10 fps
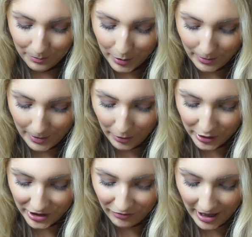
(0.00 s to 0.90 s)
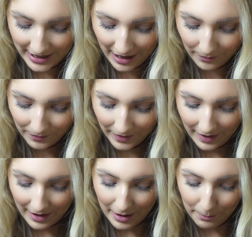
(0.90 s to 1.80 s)
put my brush in right now.
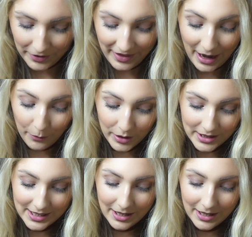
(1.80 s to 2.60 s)
But that was